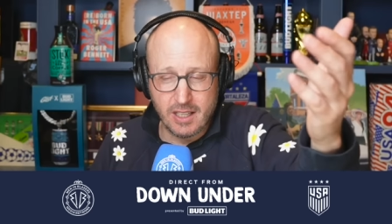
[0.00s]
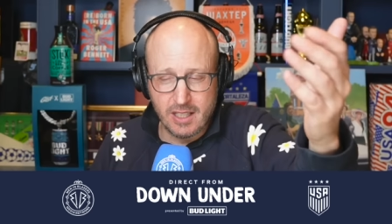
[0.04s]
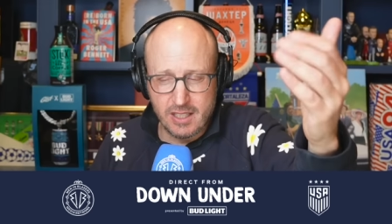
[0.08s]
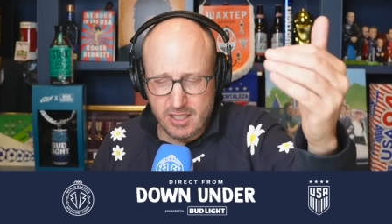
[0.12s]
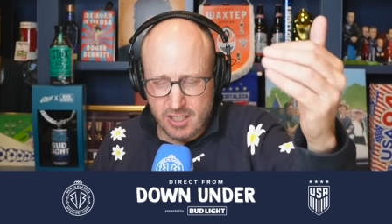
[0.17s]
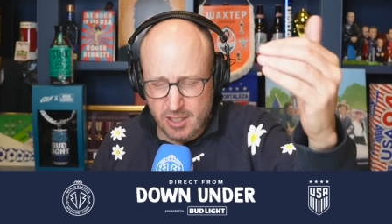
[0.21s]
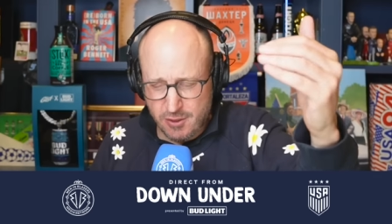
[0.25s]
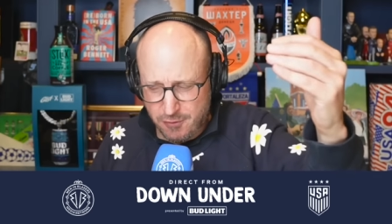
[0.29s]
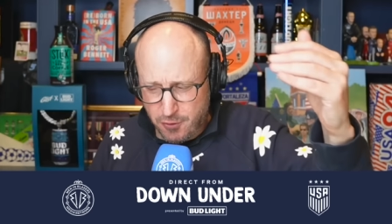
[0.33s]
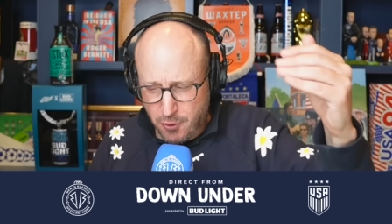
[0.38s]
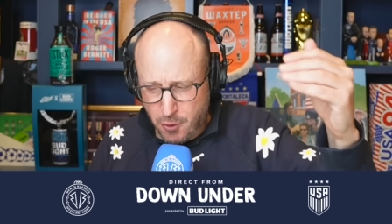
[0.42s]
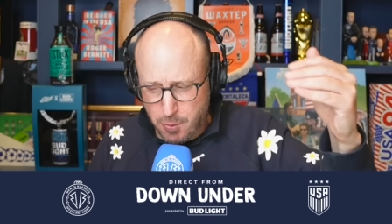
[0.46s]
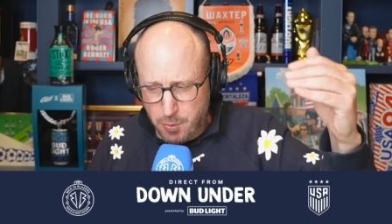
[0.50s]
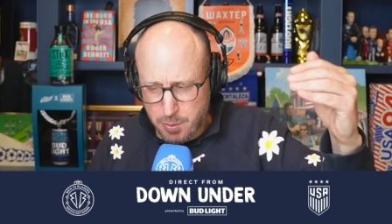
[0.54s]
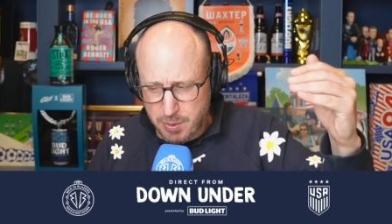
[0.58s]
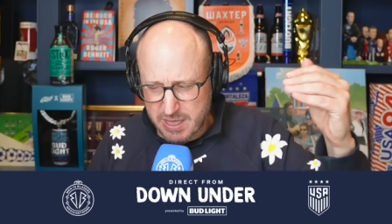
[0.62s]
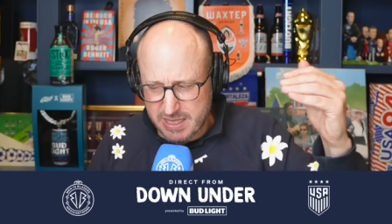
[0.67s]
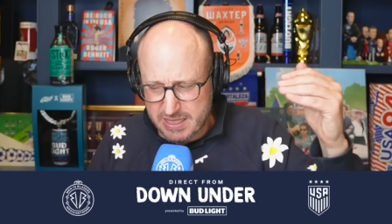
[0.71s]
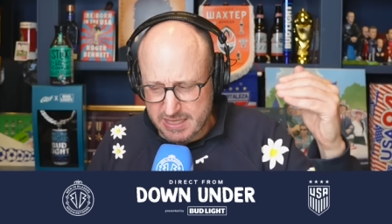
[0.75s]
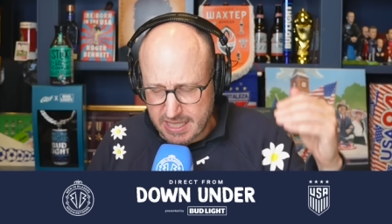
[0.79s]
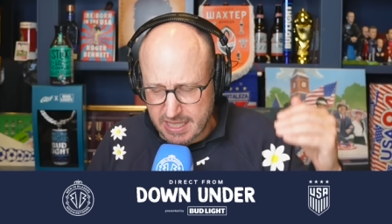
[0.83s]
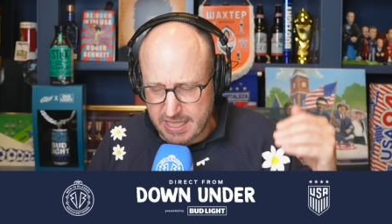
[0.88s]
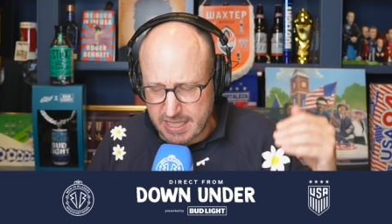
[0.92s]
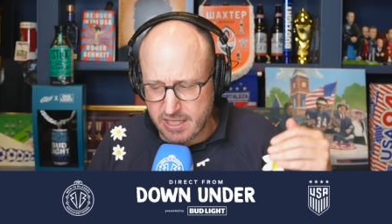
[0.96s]
And your form
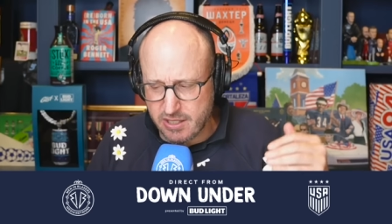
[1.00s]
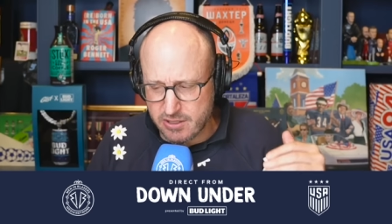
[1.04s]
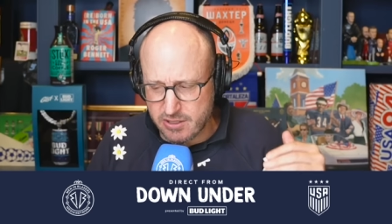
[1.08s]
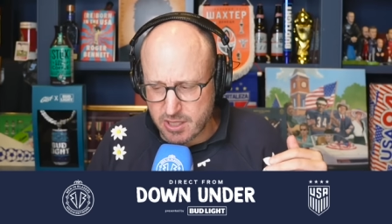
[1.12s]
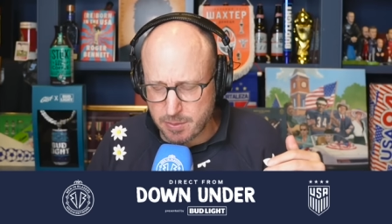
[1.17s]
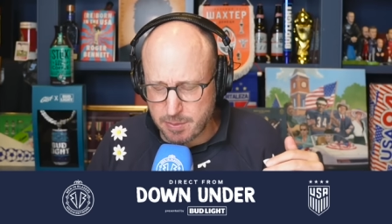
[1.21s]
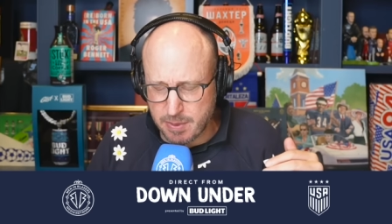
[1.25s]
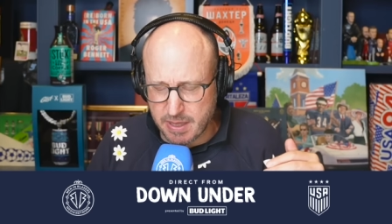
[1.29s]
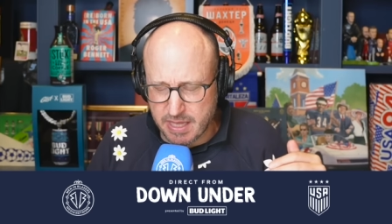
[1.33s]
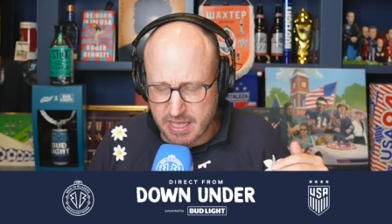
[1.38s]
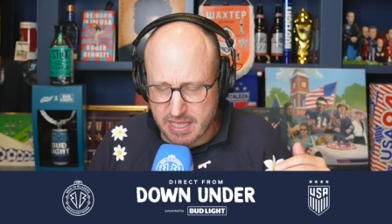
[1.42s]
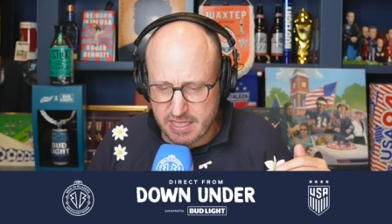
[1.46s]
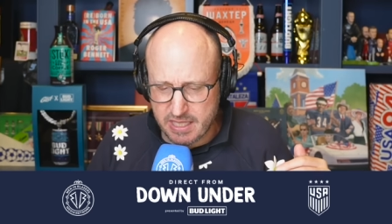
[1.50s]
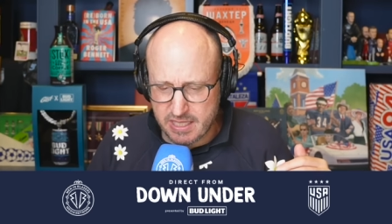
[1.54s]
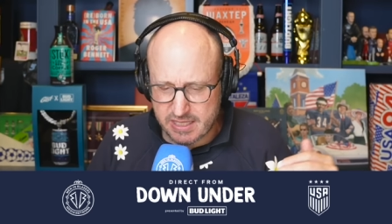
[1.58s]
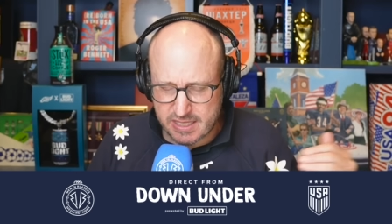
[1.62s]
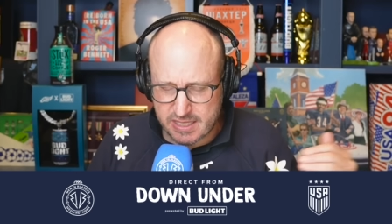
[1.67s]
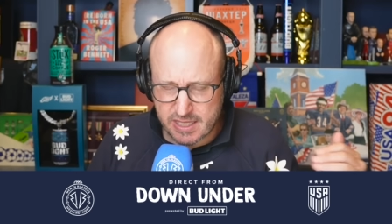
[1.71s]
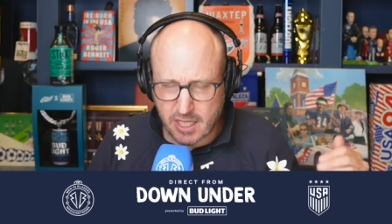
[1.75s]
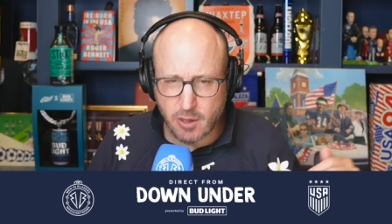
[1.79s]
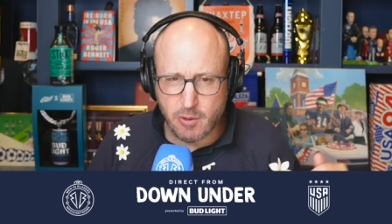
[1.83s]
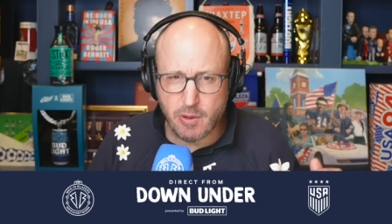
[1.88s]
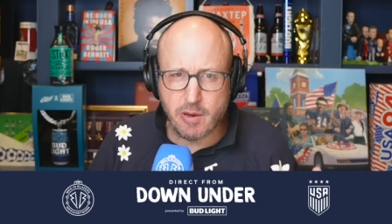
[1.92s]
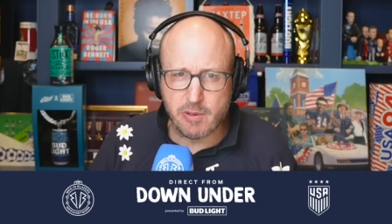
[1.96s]
continued to be
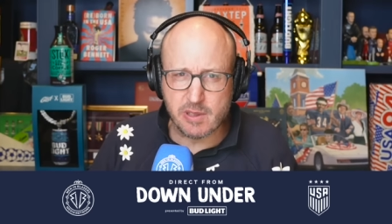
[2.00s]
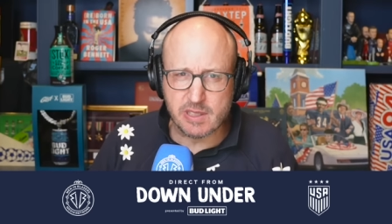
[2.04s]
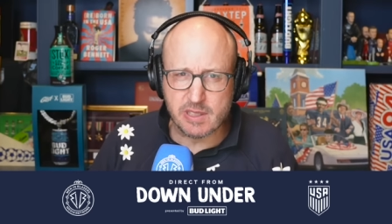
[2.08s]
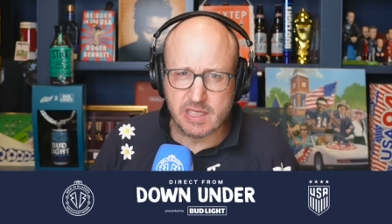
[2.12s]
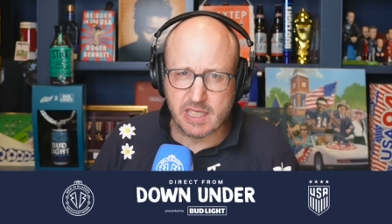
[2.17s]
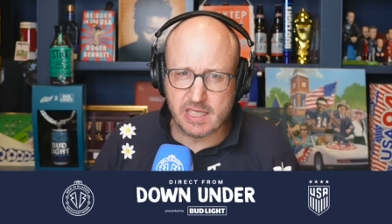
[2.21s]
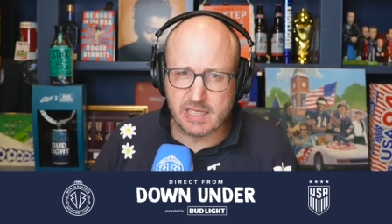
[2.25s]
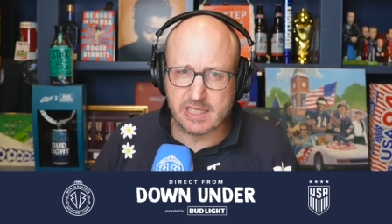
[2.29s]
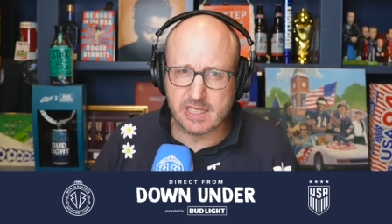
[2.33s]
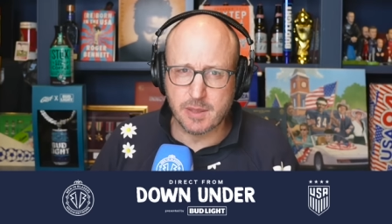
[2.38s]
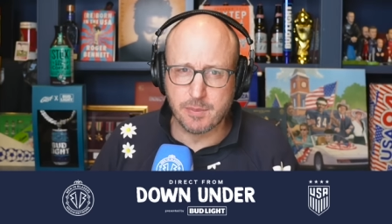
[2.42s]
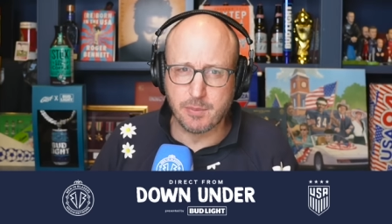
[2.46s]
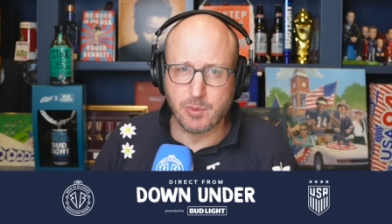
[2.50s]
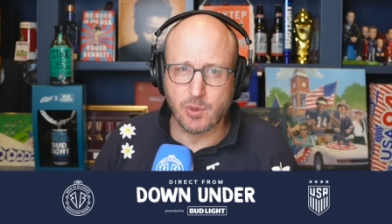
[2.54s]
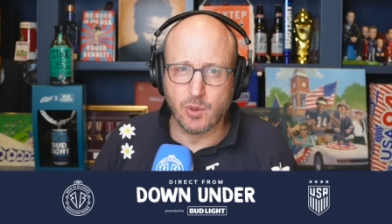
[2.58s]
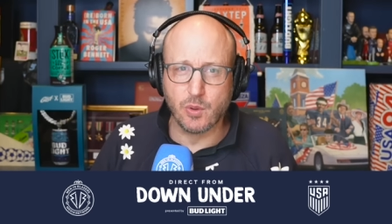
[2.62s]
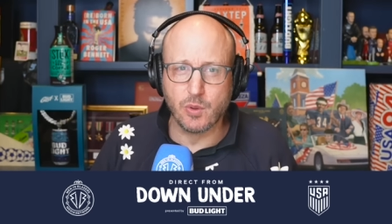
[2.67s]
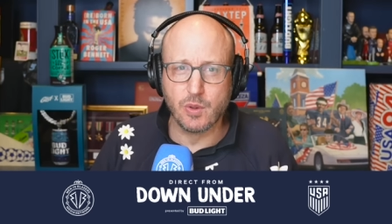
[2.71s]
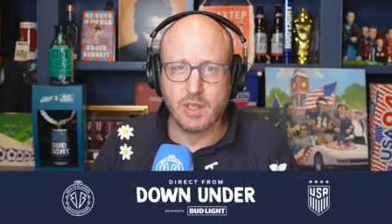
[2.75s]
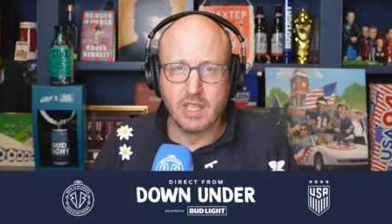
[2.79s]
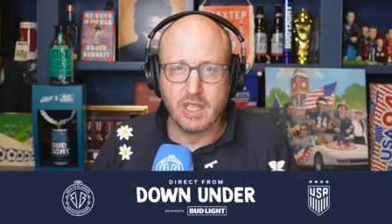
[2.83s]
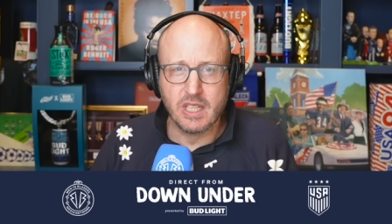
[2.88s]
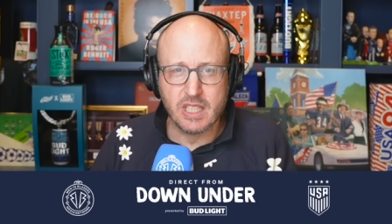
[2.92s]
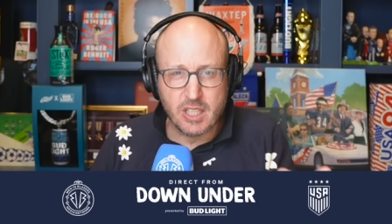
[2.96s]
so
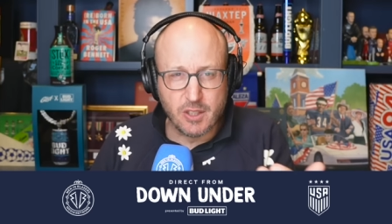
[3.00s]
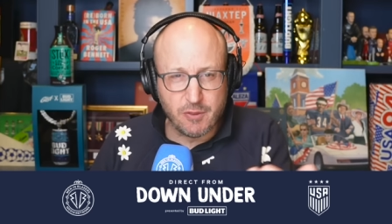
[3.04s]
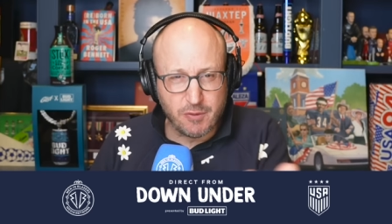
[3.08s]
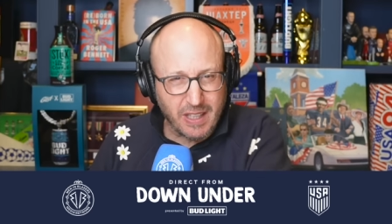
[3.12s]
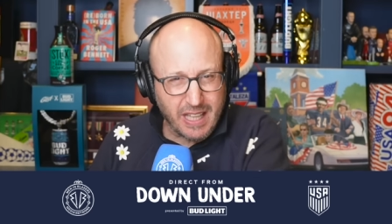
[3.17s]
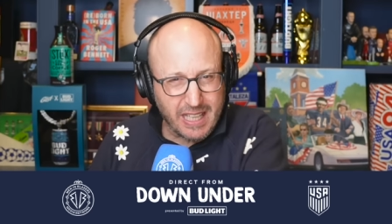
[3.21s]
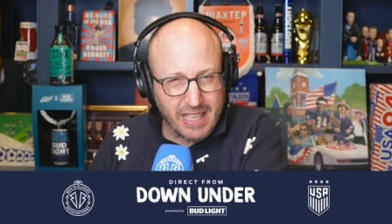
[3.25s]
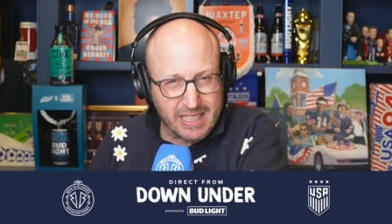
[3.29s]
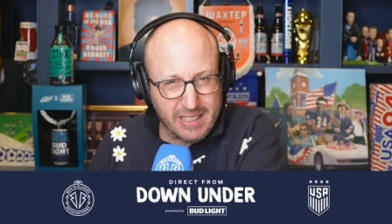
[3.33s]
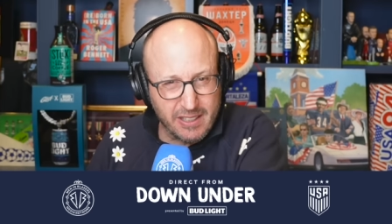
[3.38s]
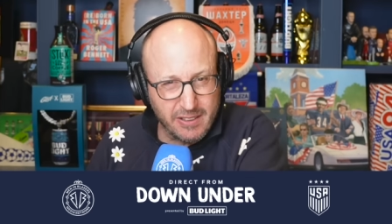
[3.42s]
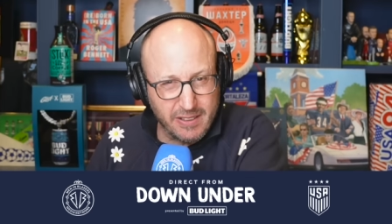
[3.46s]
irresistible that Vlatko